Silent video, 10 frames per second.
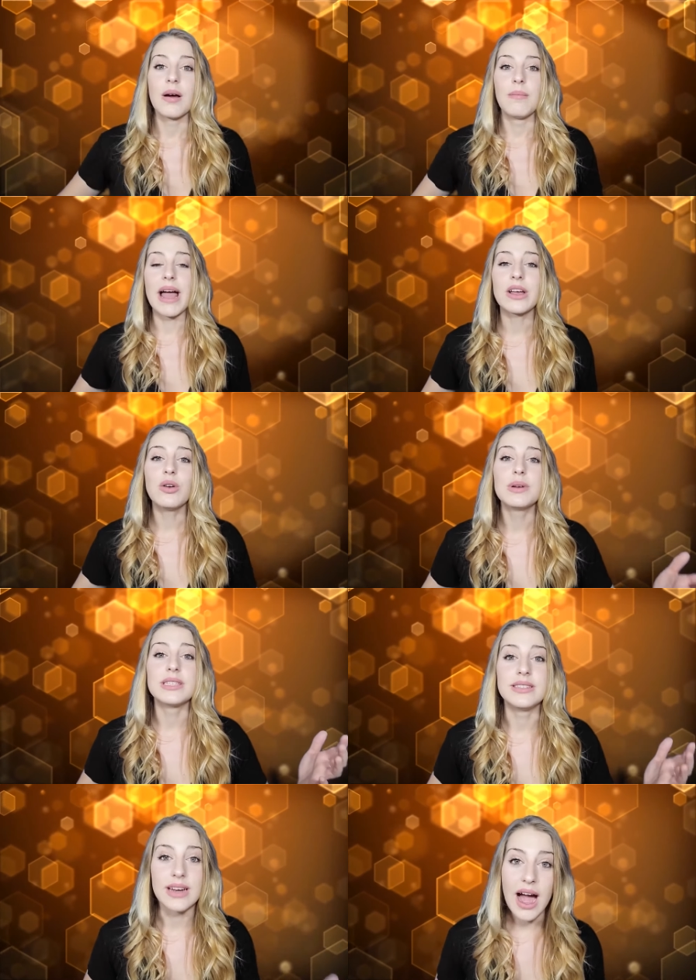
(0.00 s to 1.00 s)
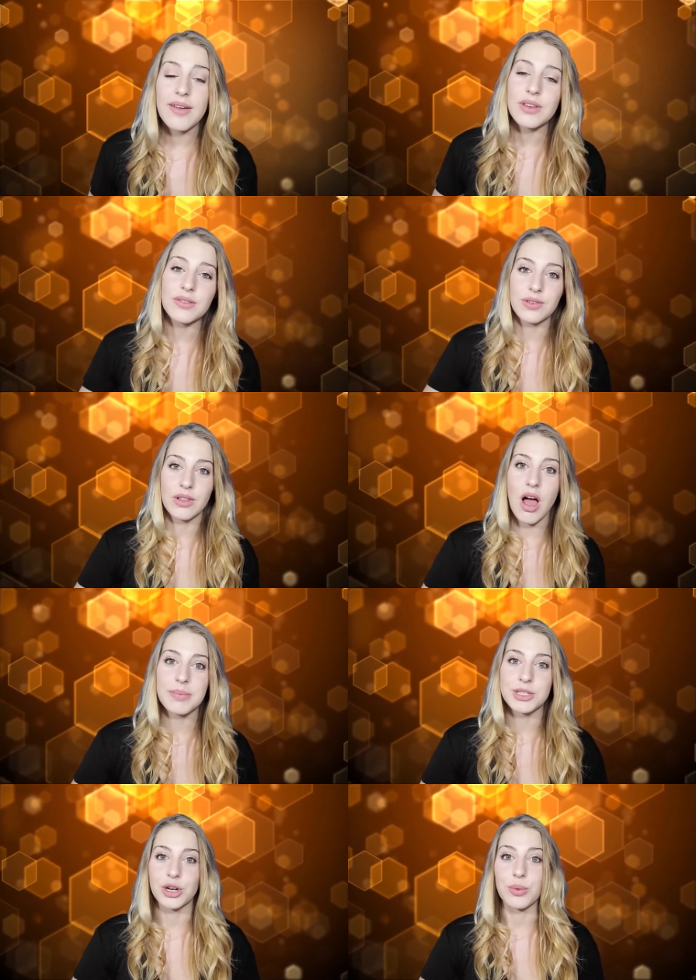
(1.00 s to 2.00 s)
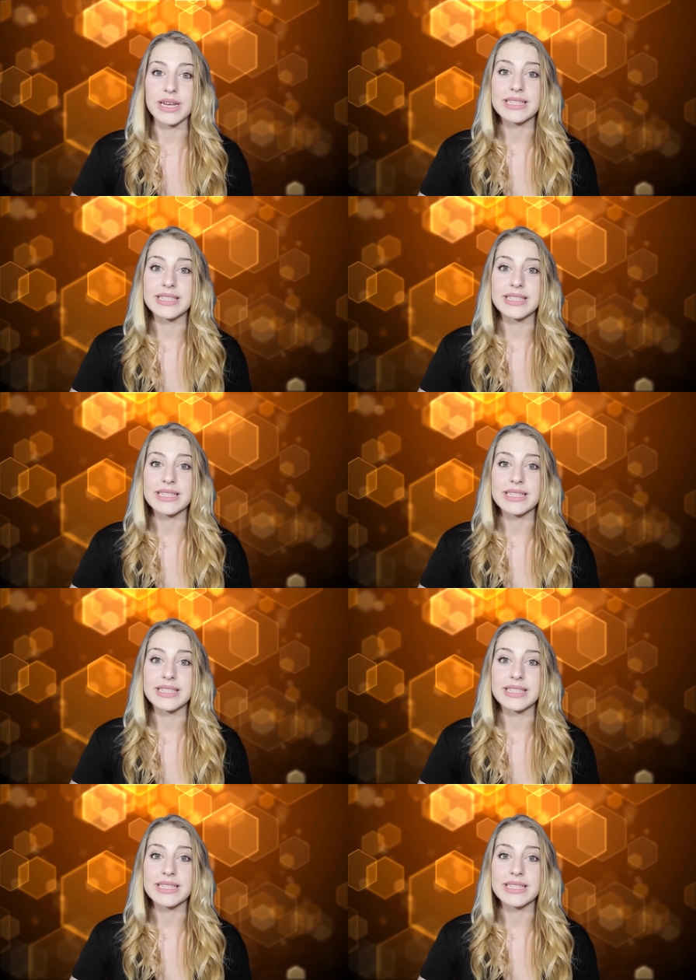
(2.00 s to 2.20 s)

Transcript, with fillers: Michael was diving for lobster when he